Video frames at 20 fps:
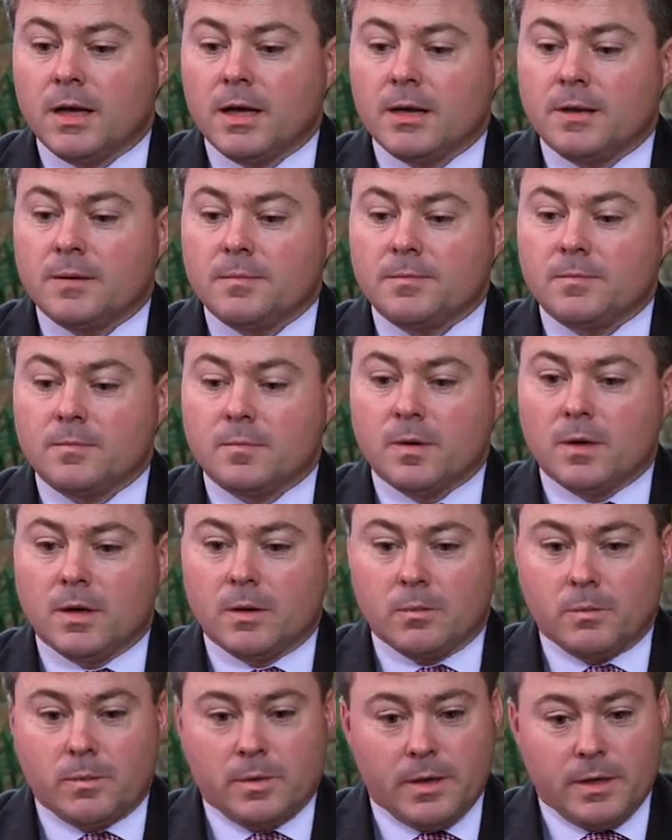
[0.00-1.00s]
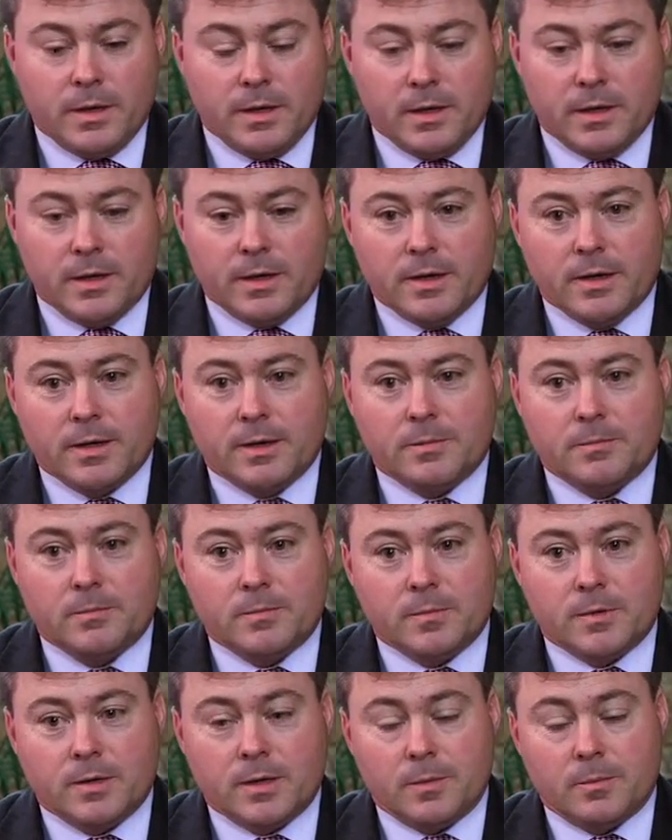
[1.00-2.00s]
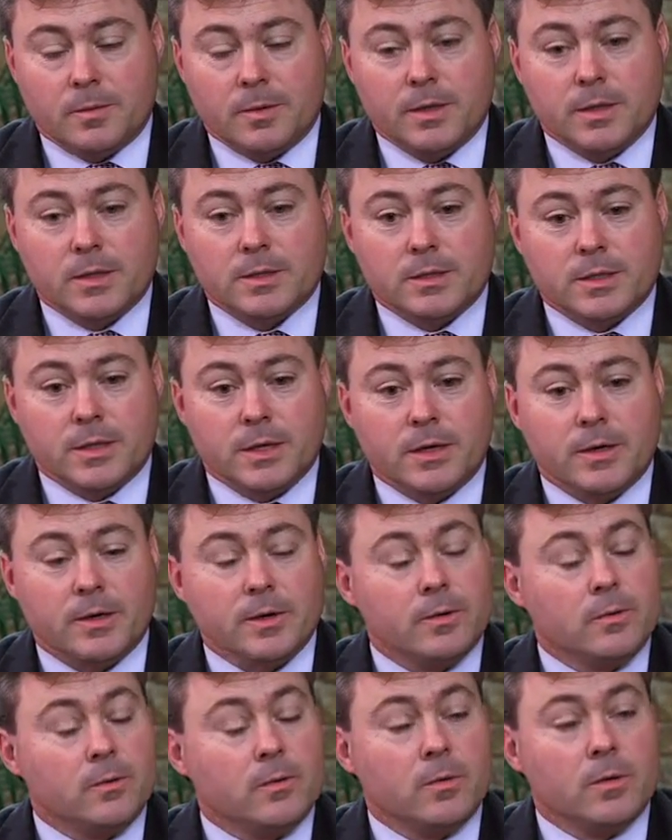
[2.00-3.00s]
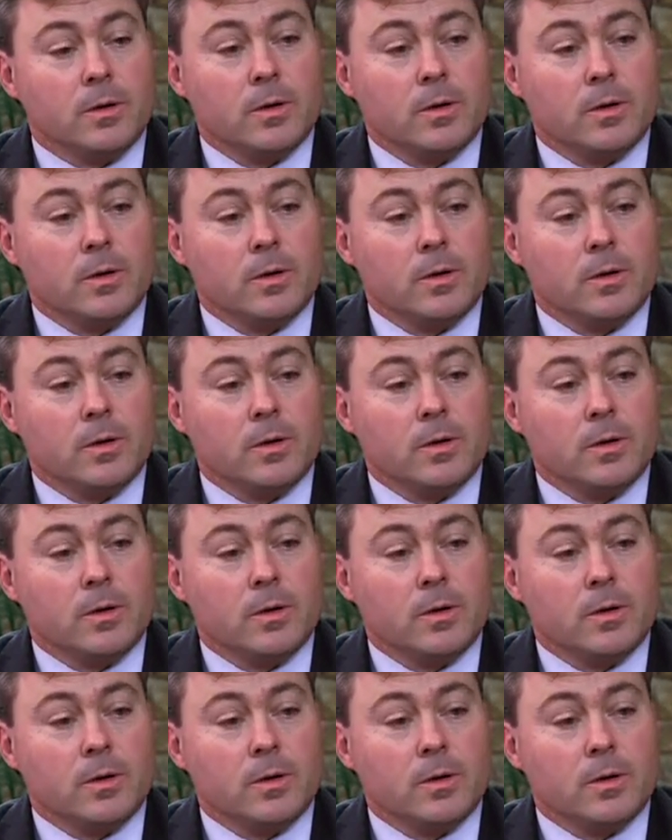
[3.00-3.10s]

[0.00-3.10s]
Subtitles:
A couple of years ago,